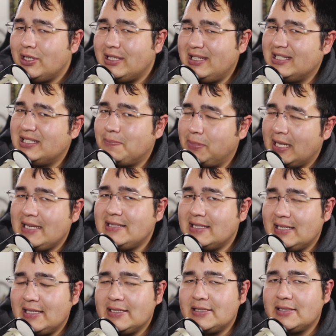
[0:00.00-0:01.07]
it displays
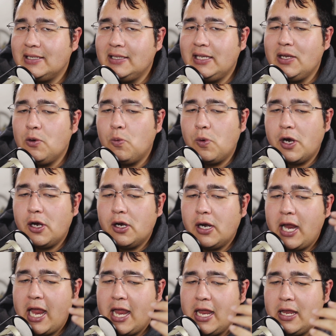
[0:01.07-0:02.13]
it instantly, where
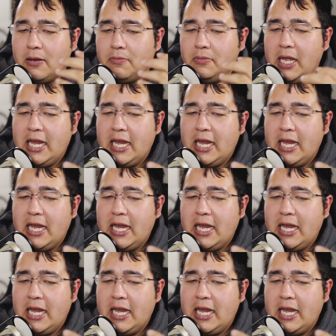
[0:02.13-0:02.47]
a